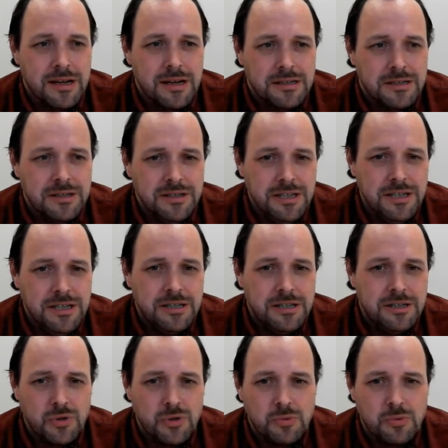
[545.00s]
the need to
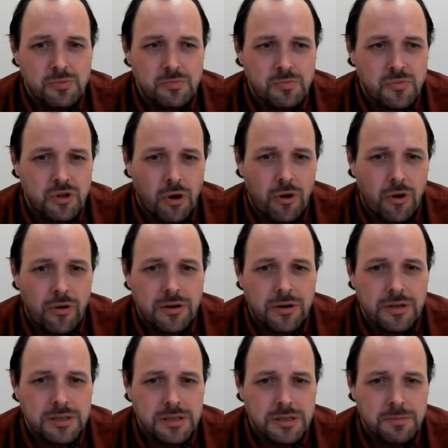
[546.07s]
store
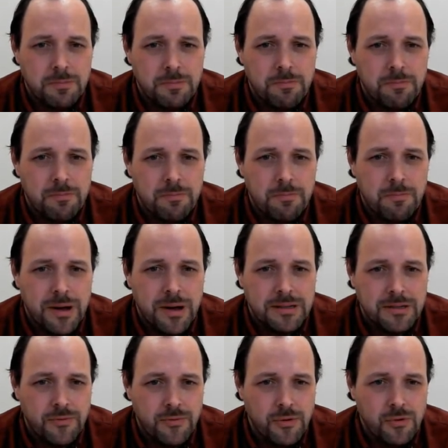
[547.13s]

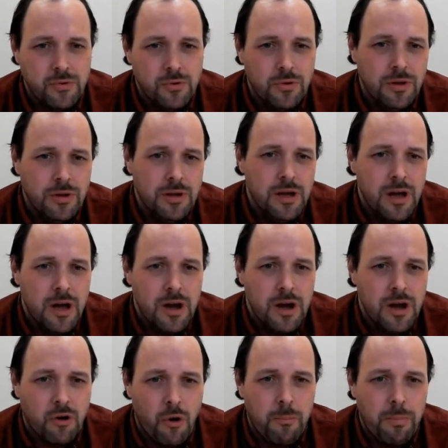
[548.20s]
spent fuel,
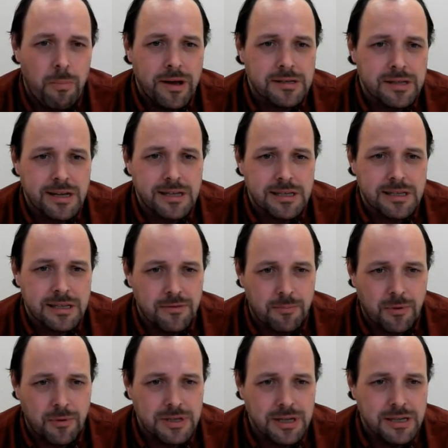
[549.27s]
complex legislative
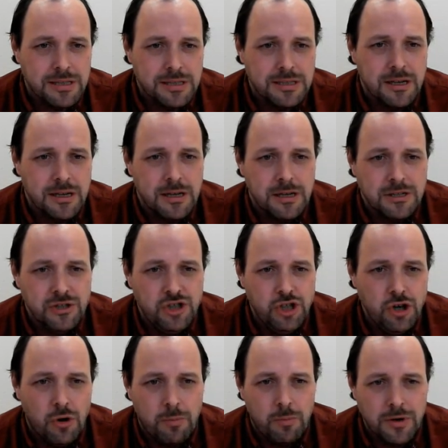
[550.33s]
process,
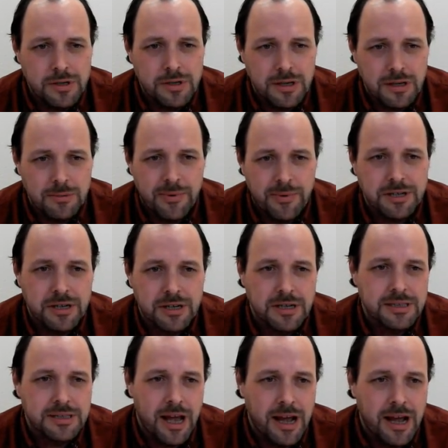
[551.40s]
geopolitical
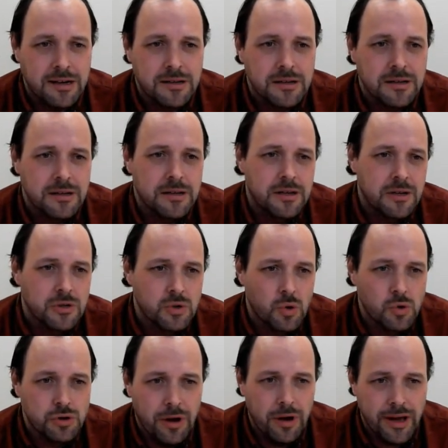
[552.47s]
pressures, and
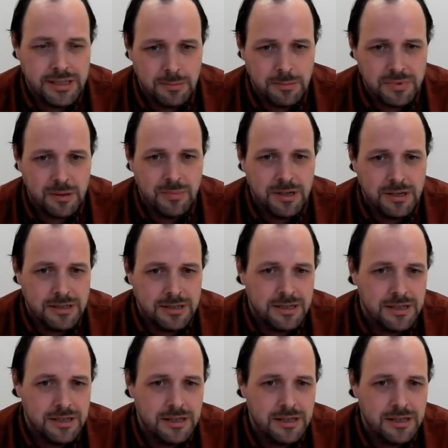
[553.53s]
social acceptability.